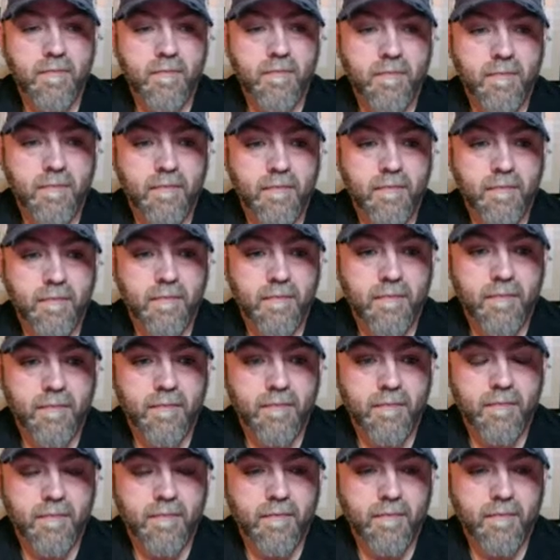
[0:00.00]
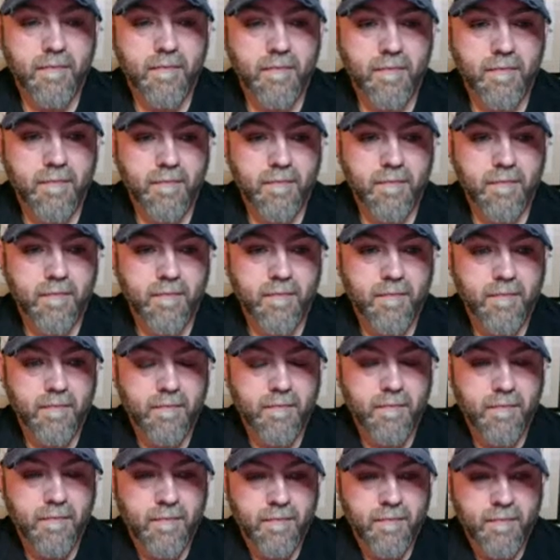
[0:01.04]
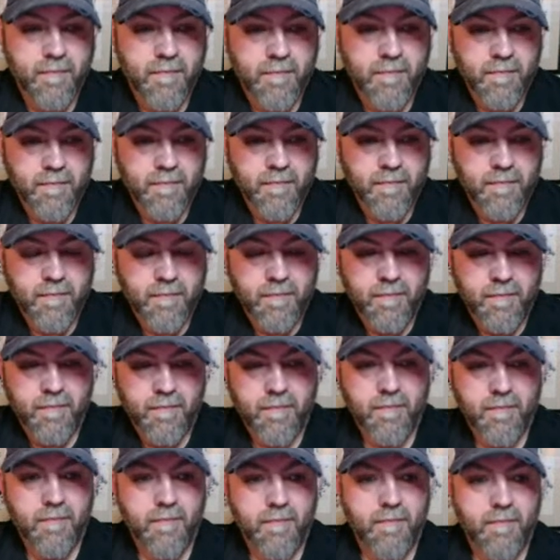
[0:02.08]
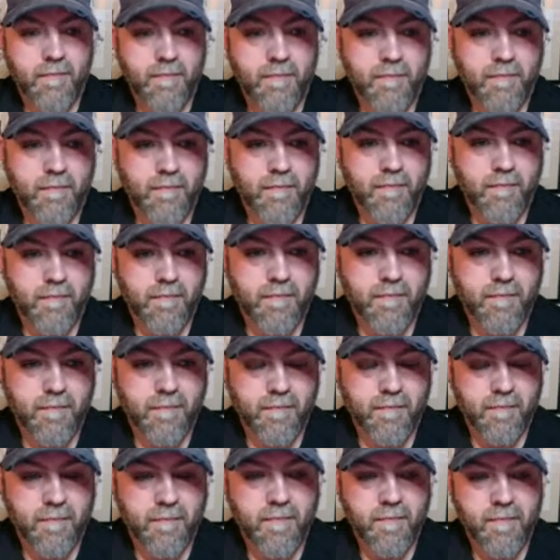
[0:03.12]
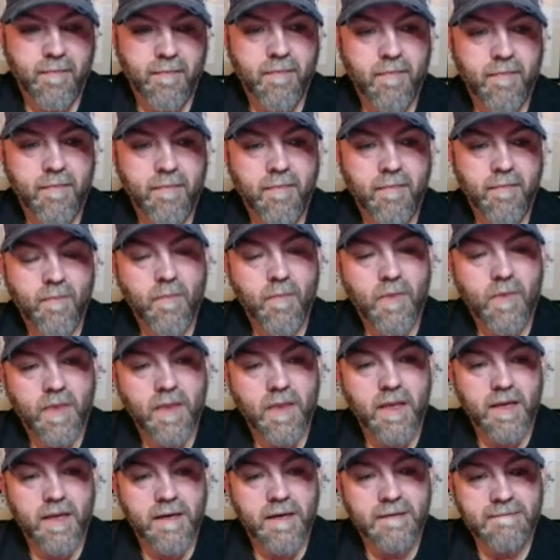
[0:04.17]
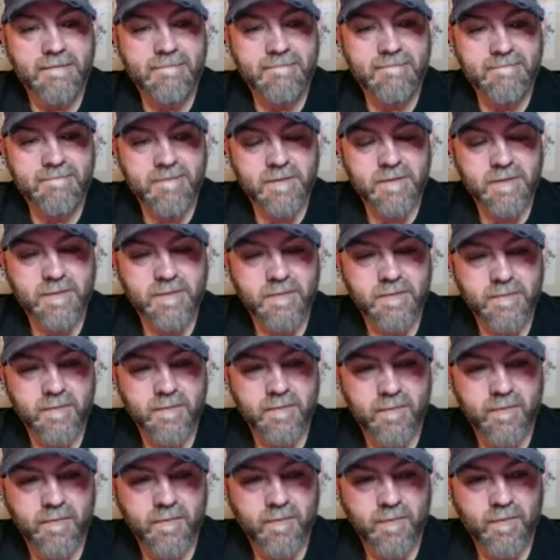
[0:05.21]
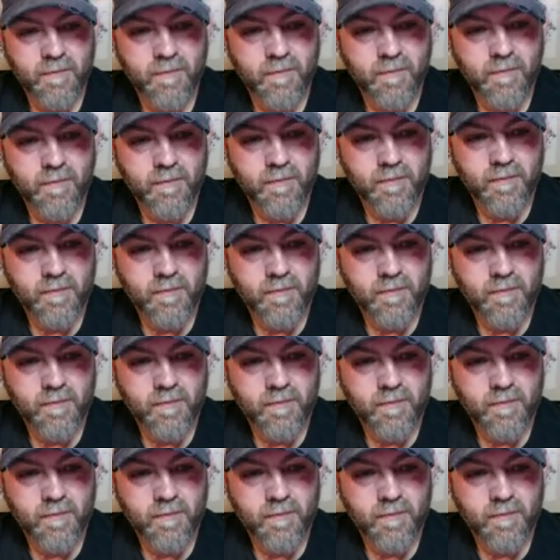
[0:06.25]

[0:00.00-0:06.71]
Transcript: This person isn't speaking.